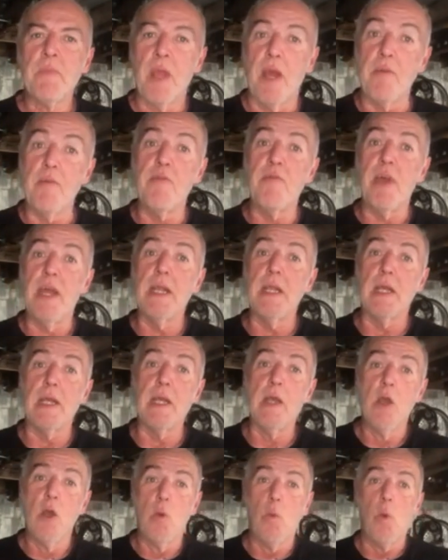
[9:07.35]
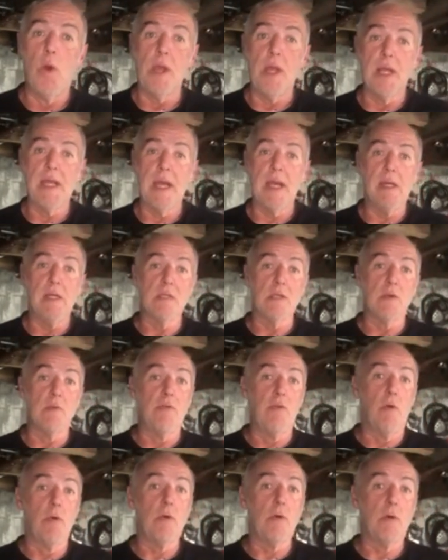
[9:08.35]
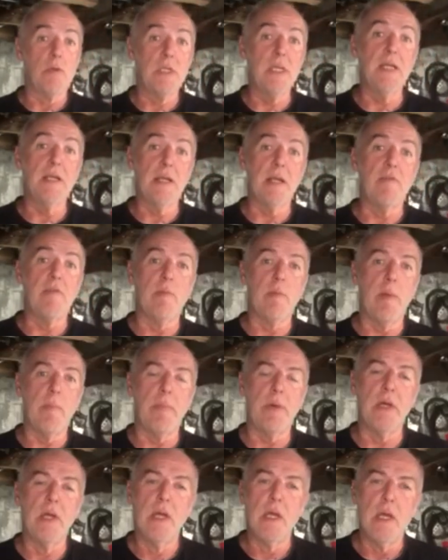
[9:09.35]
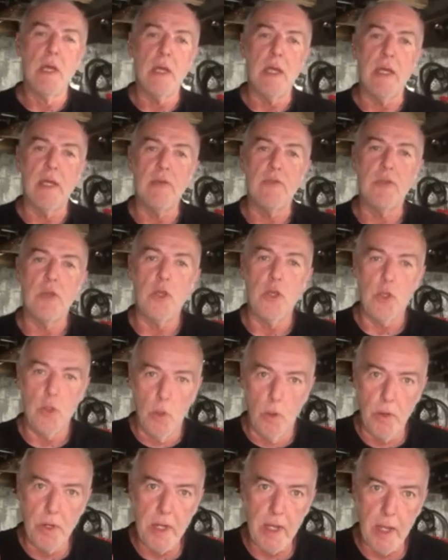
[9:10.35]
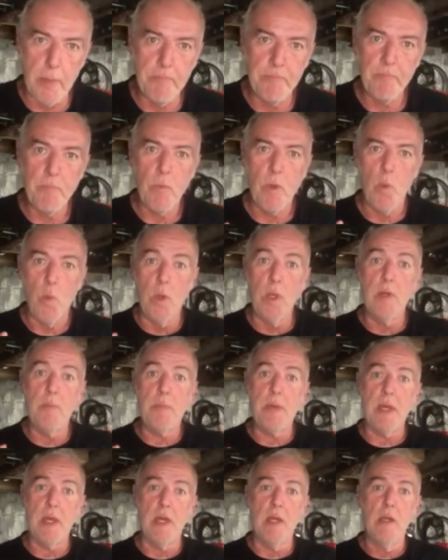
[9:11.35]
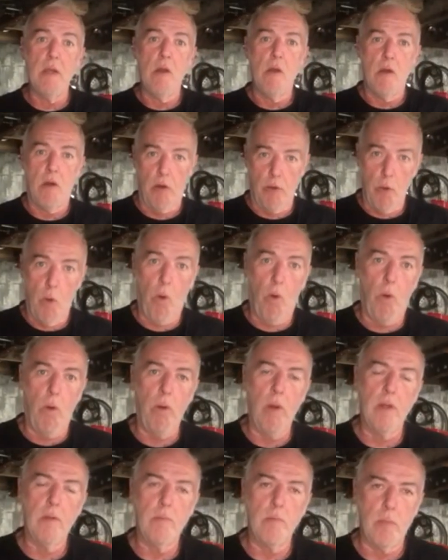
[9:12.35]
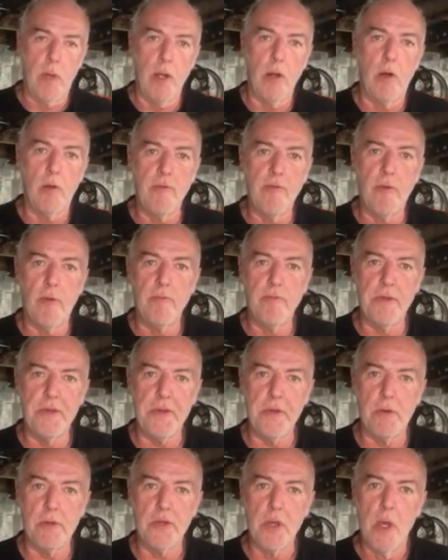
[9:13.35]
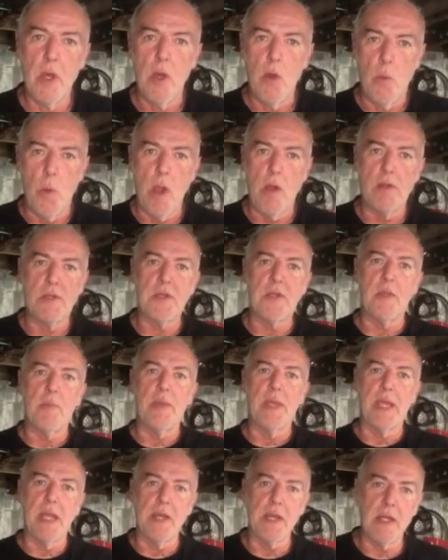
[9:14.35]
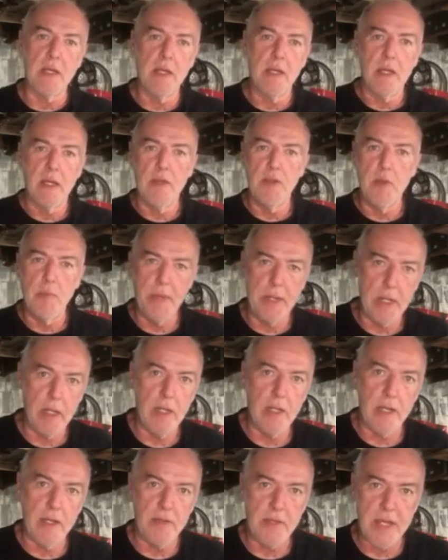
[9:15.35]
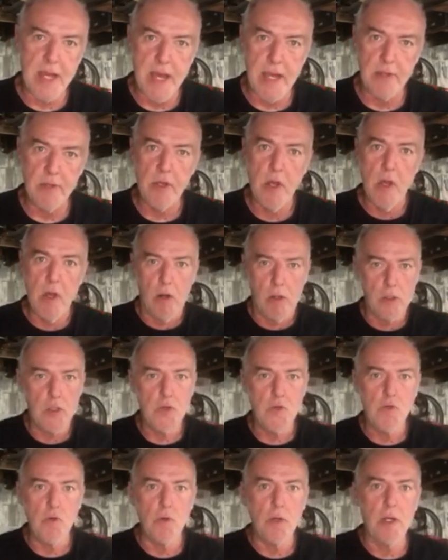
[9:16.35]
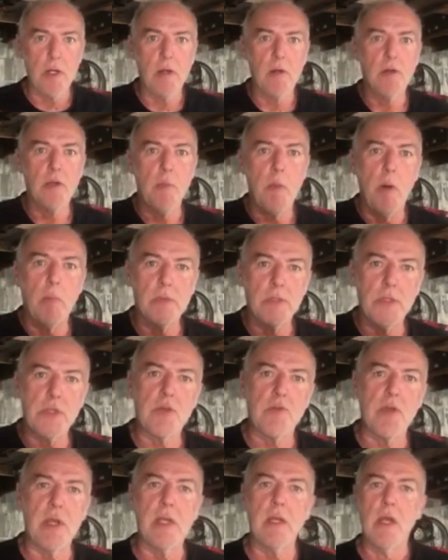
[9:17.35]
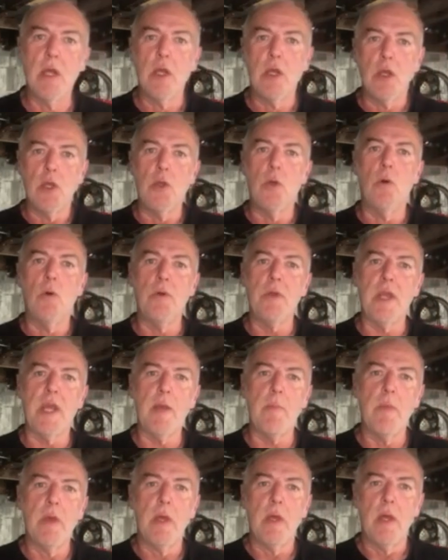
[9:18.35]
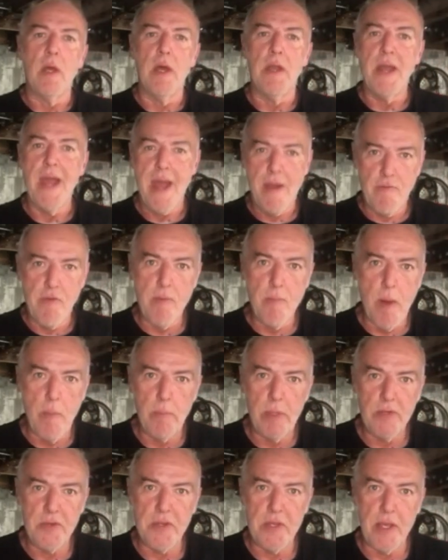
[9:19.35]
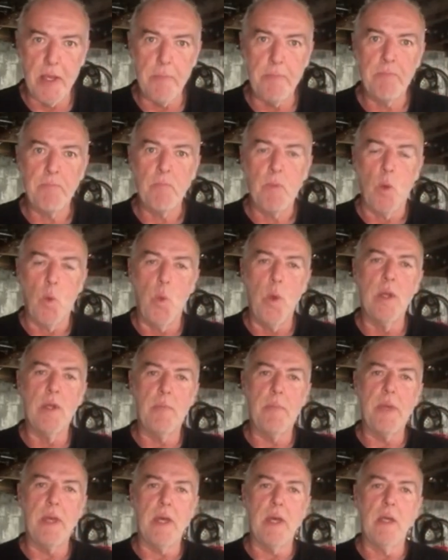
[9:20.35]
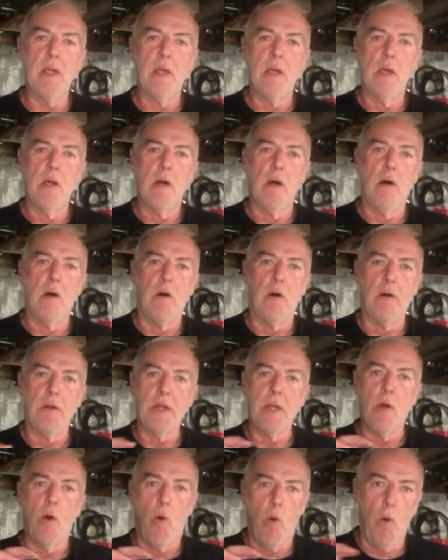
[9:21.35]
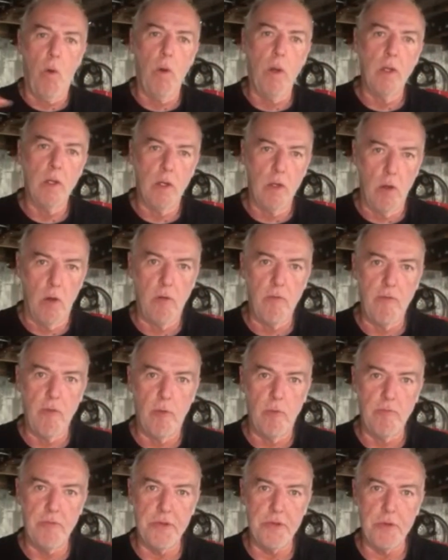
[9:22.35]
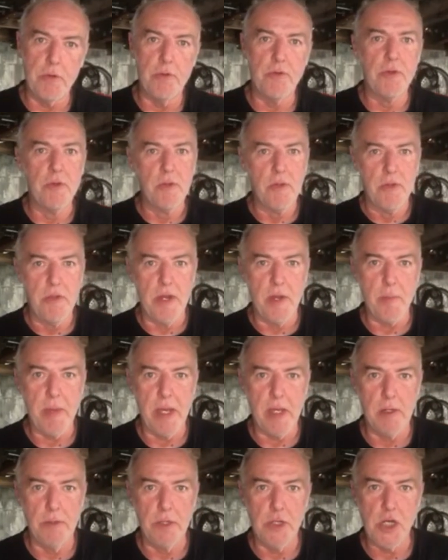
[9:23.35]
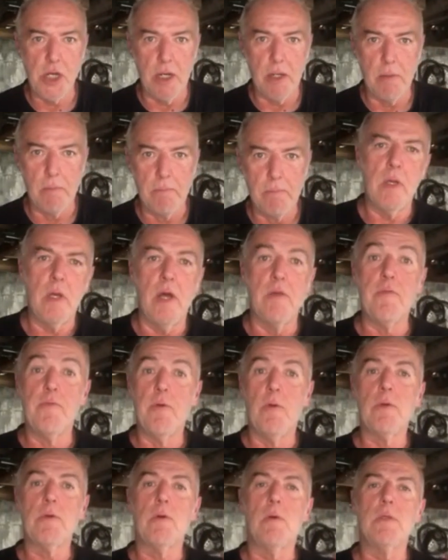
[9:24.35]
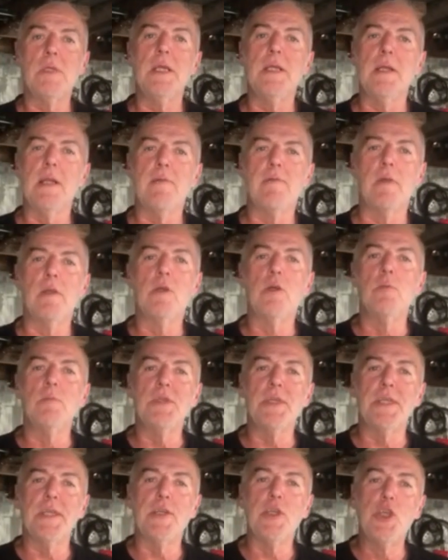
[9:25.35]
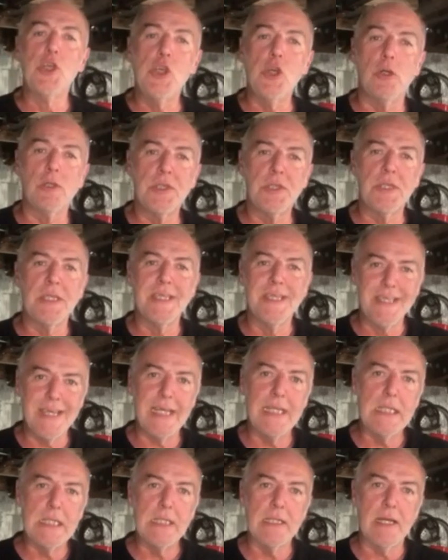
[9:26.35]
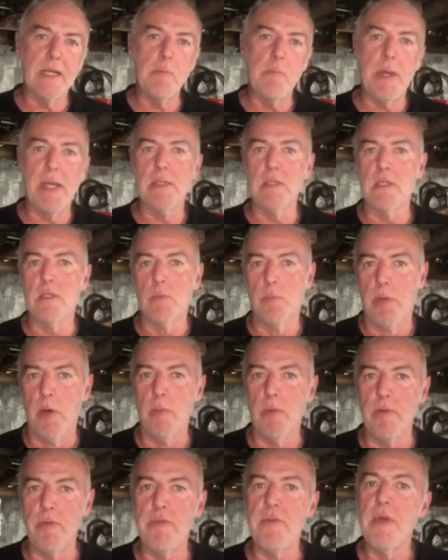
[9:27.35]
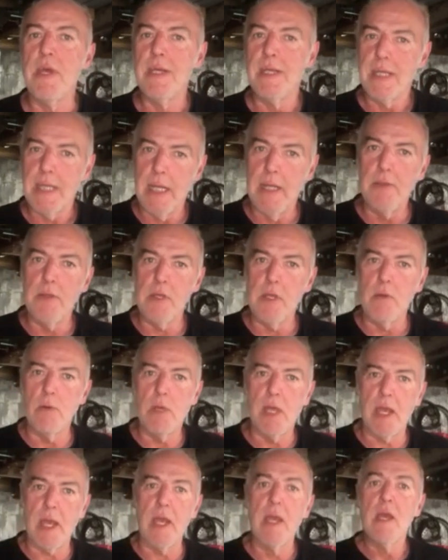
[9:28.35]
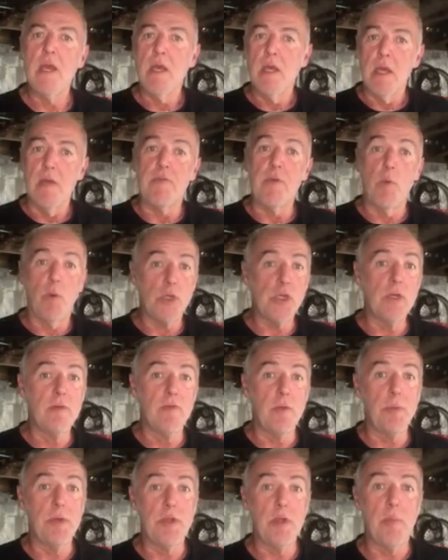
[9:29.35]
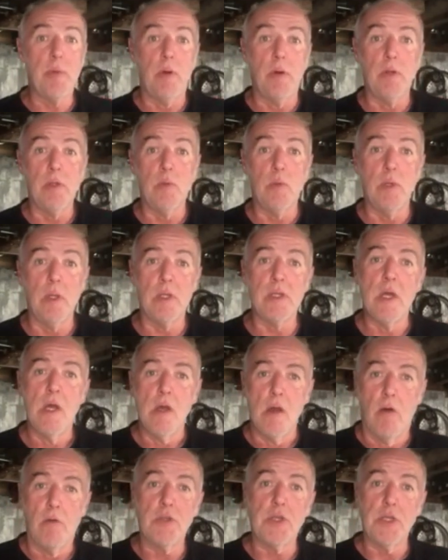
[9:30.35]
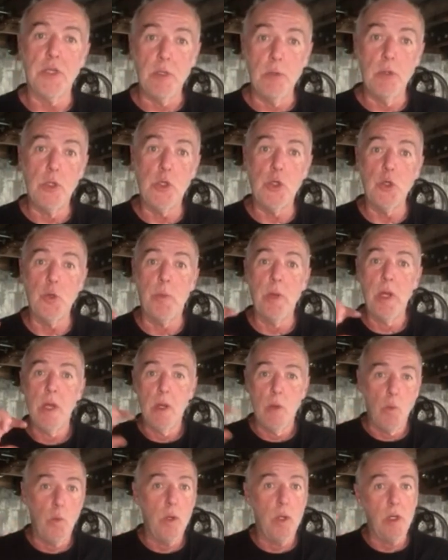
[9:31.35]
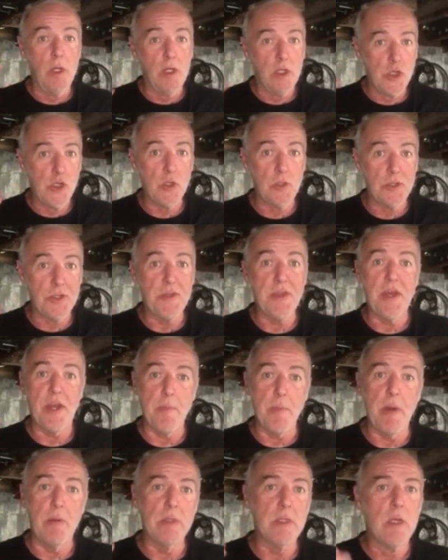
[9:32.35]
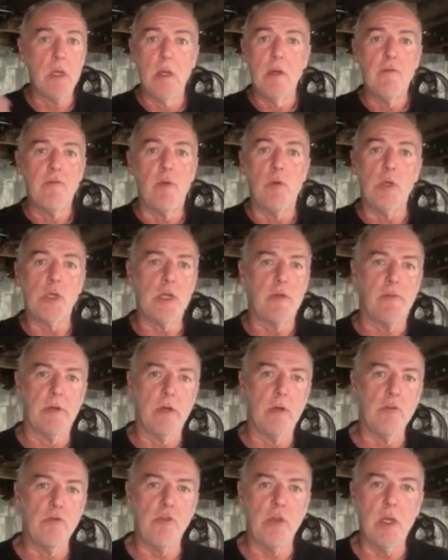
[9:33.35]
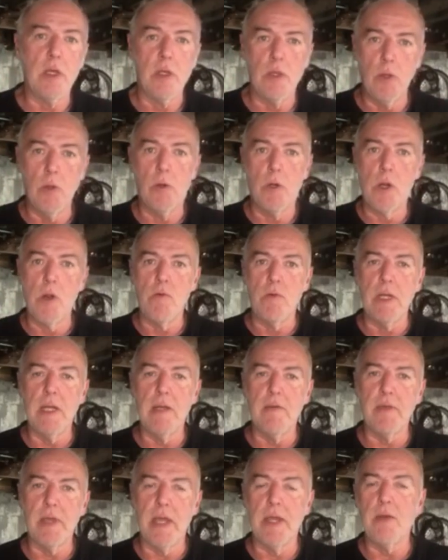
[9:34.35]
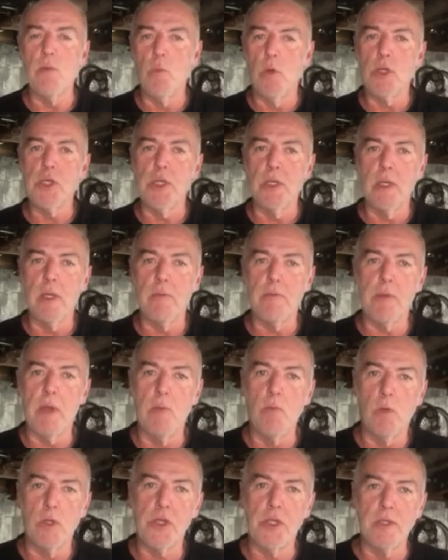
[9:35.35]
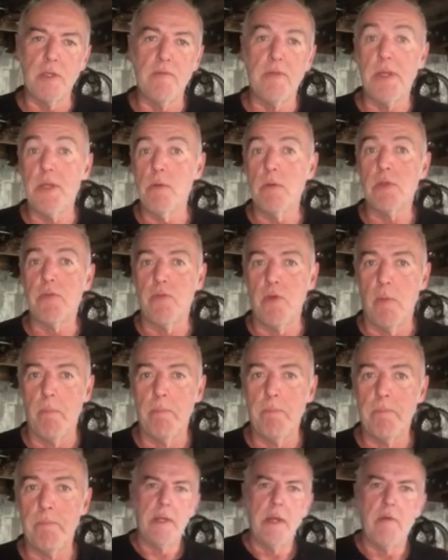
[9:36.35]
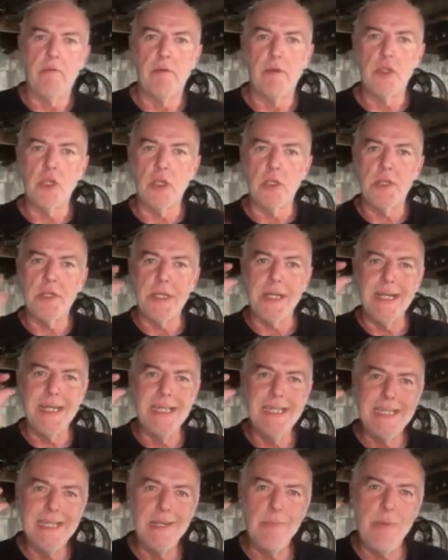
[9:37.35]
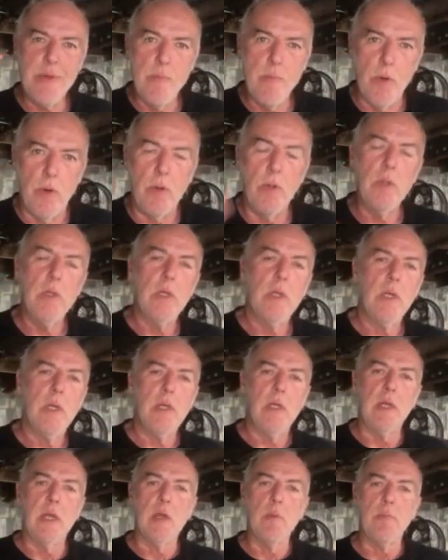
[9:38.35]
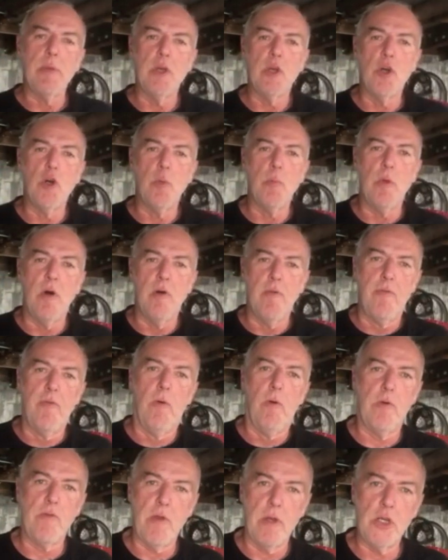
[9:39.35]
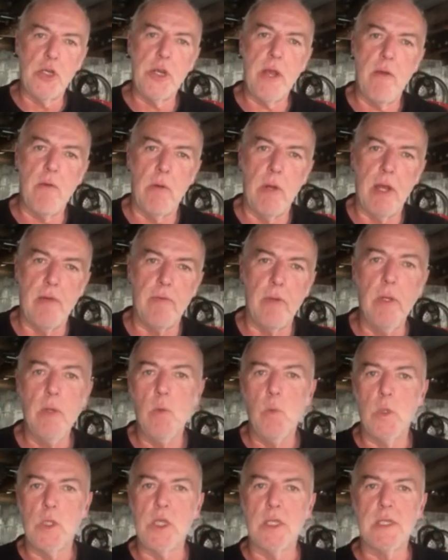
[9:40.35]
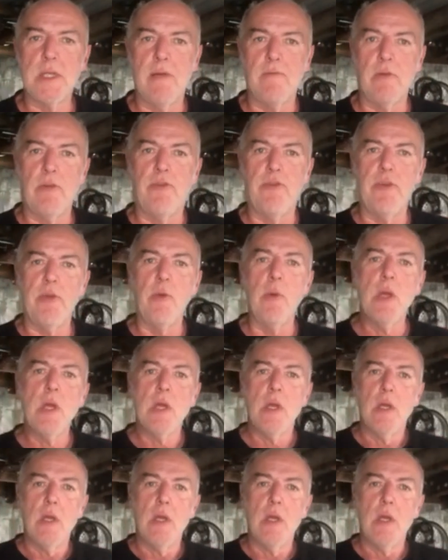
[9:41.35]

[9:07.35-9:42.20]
And finally, what you'll get as a Ford Cortina level member is your name will appear on all my long form videos, whether it's at the beginning, in the middle, at the end, or scrolling along the bottom of the screen. Your name and every member's name will appear on all long form videos that I make on the channel. And Ford Cortina level comes in at just 99 pence per month in the UK. If you're watching from another part of the world, obviously YouTube will adjust that amount for whichever country you're currently living in and watching the videos from. Now, for just a little bit more, you can become a Ford Ranchero level, which is level two.